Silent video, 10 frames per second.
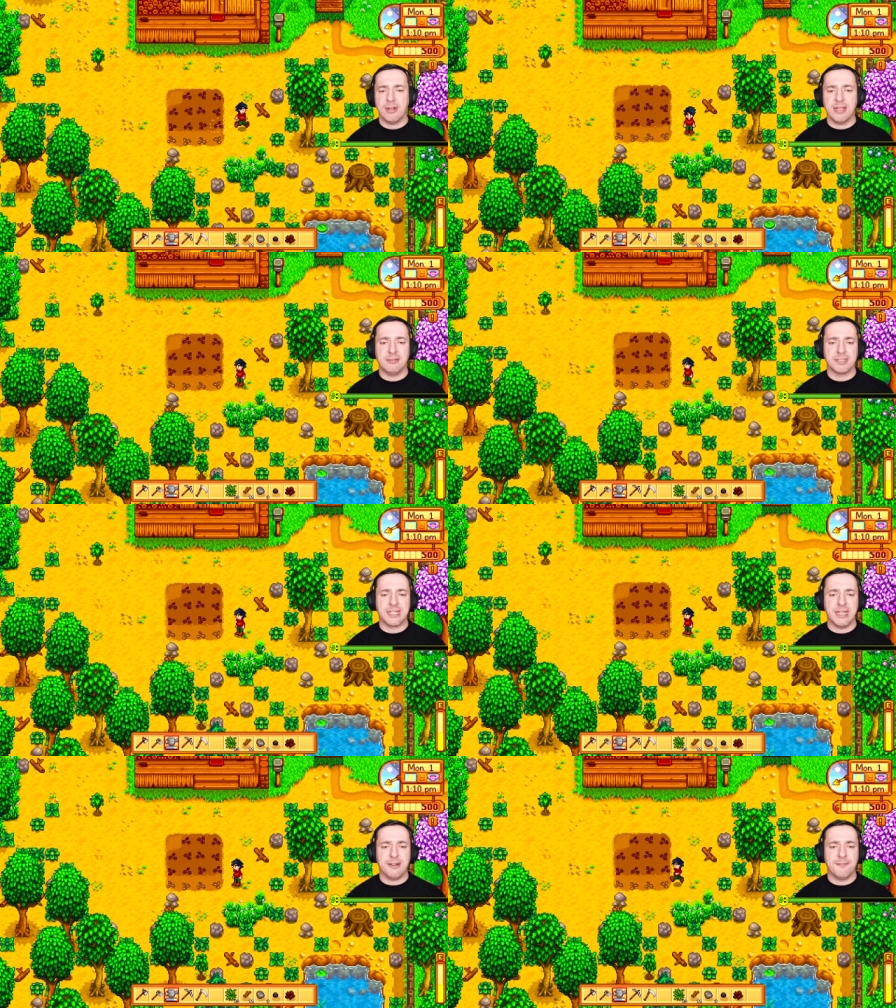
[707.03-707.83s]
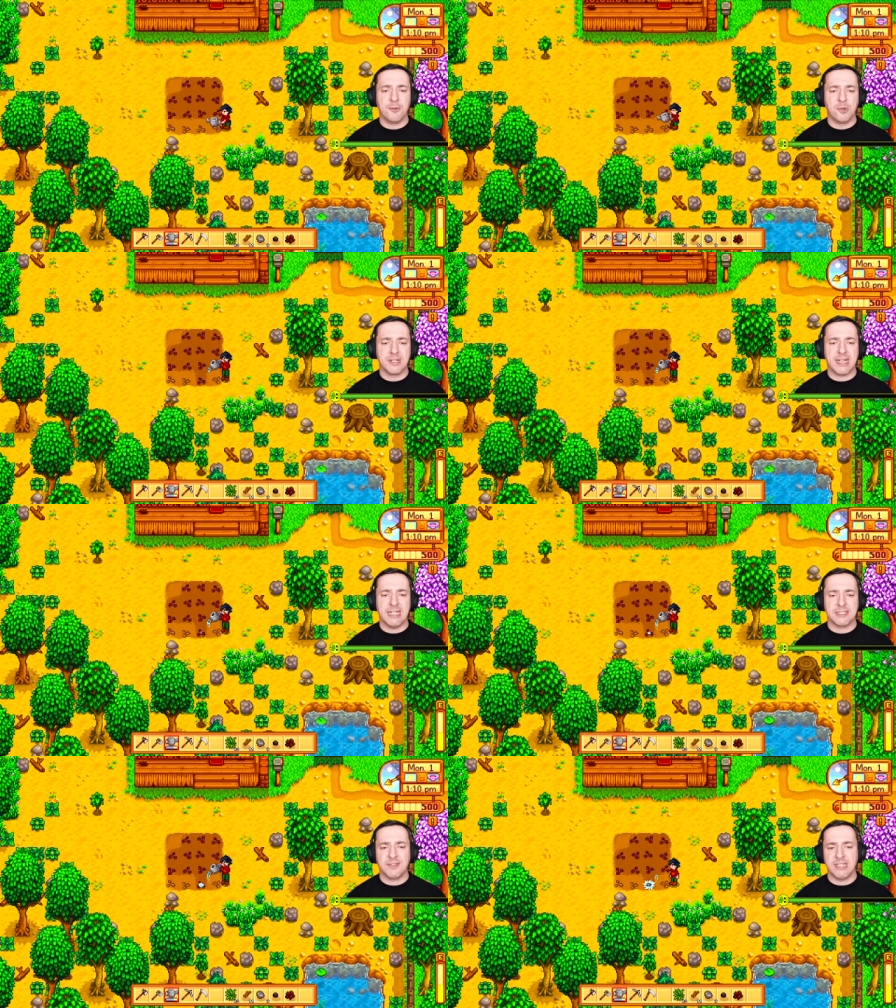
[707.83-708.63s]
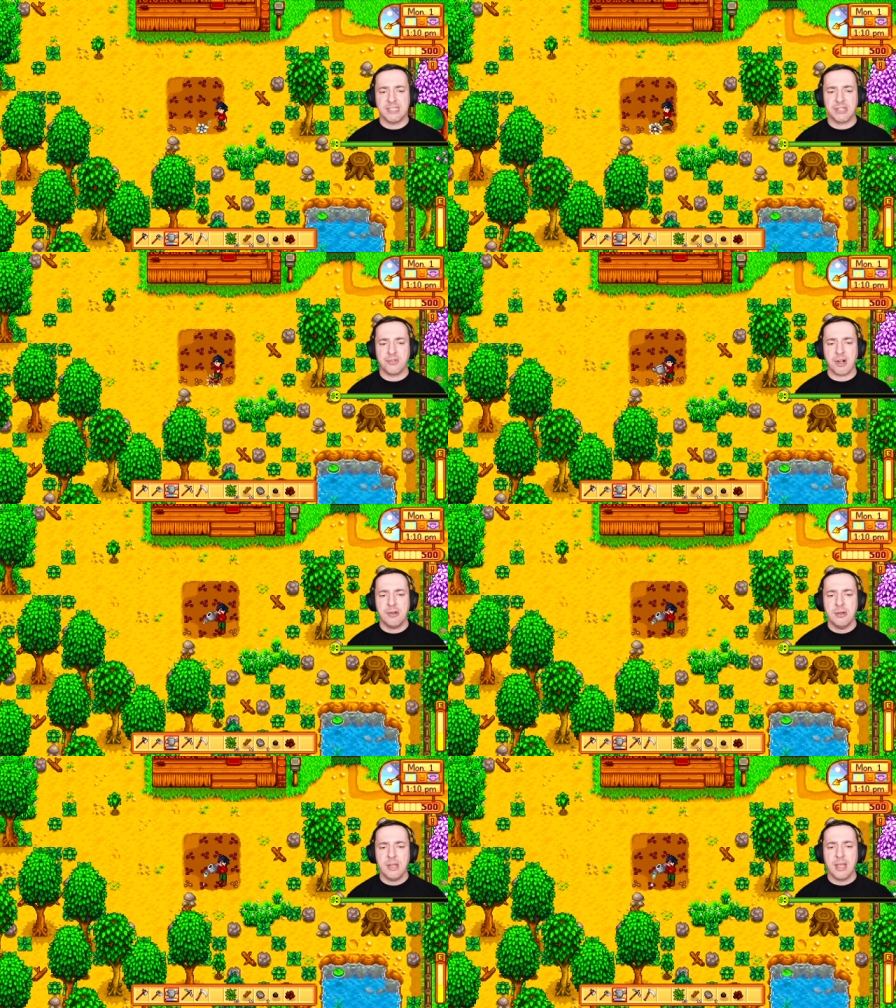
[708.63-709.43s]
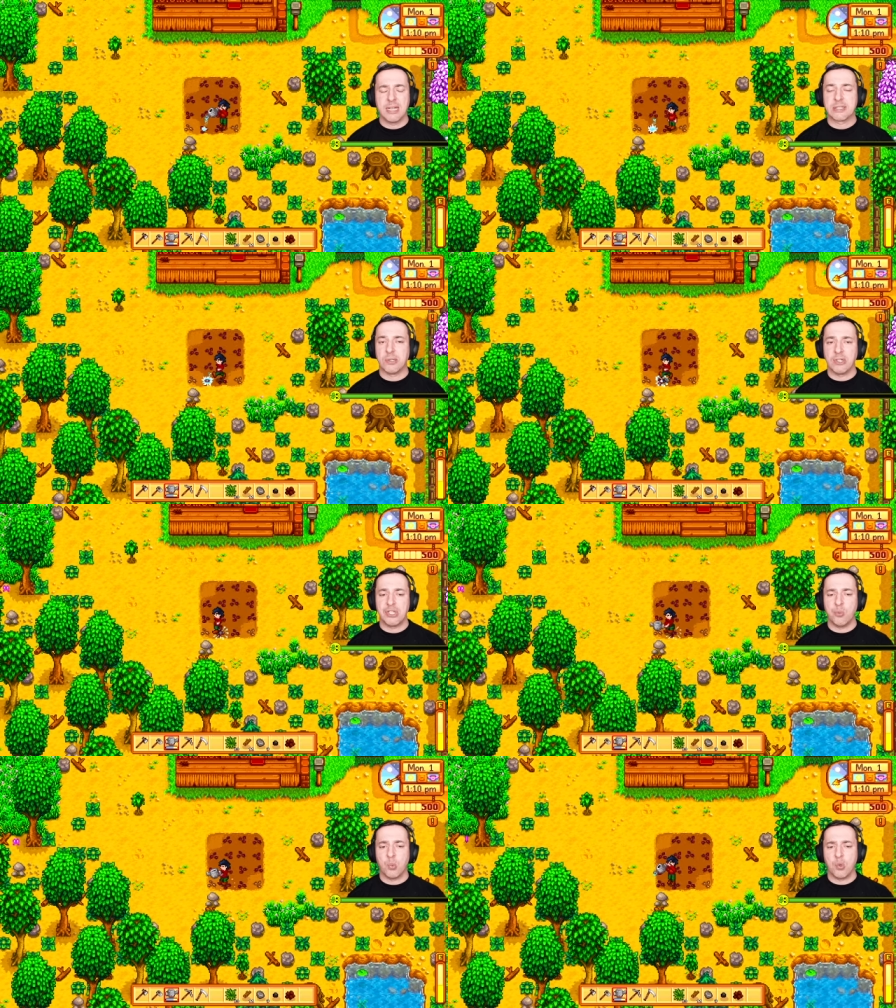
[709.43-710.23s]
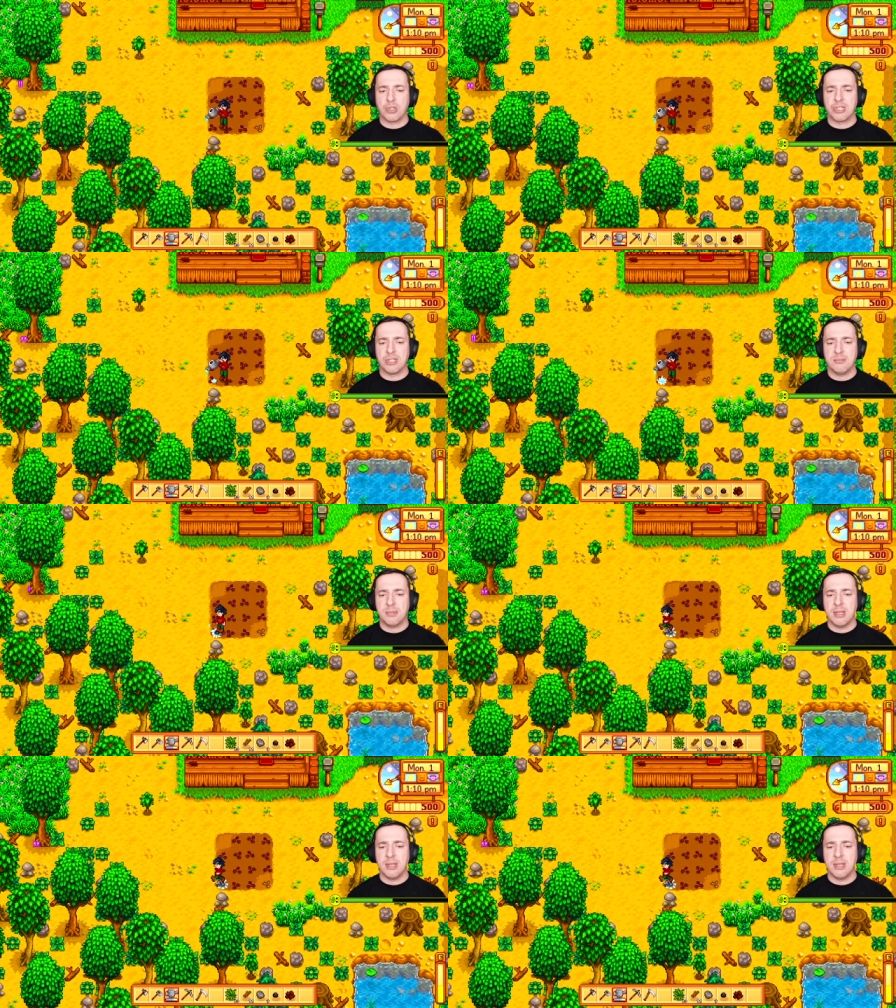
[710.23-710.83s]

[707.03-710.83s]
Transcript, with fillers: It will take four days for these to grow as long as you water them